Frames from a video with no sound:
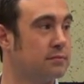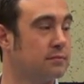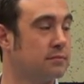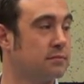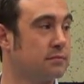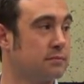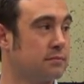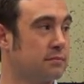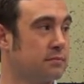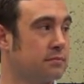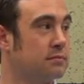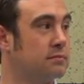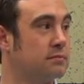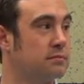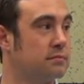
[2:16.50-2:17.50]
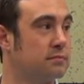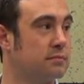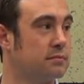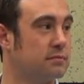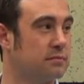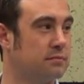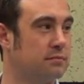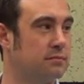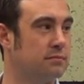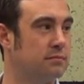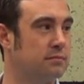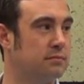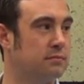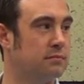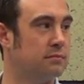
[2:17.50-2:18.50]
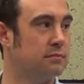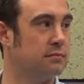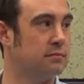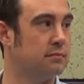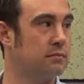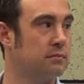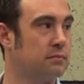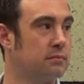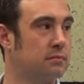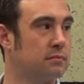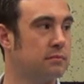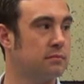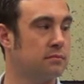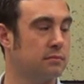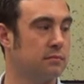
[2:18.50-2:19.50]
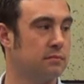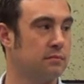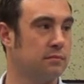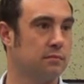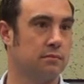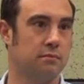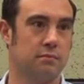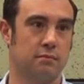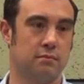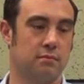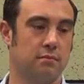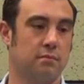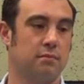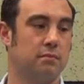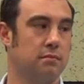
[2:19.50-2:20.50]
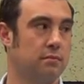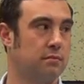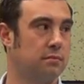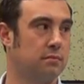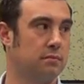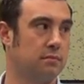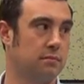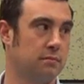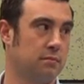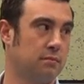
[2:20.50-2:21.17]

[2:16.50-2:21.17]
[no speech]